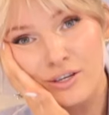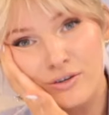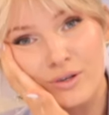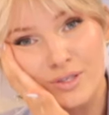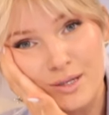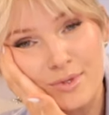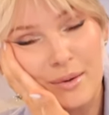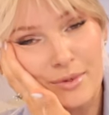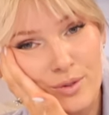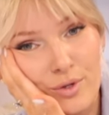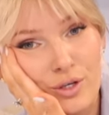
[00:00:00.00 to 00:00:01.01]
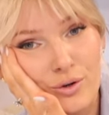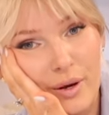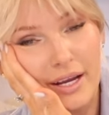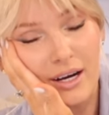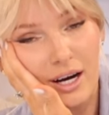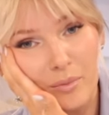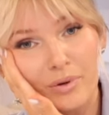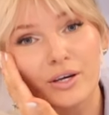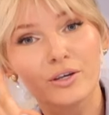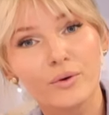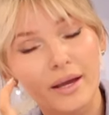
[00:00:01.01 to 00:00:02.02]
you know, sometimes when you wake up,
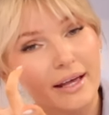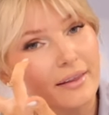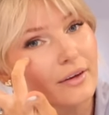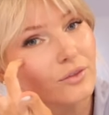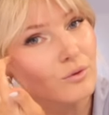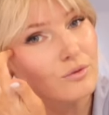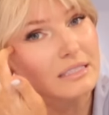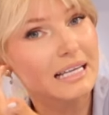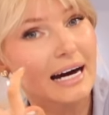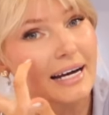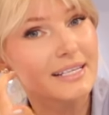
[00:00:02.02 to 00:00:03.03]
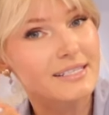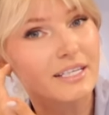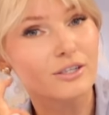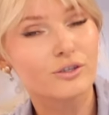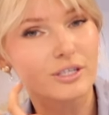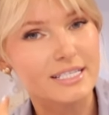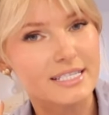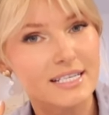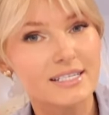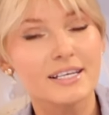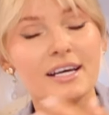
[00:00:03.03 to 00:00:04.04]
you get like those lines and
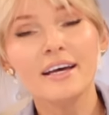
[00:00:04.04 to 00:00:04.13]
creases,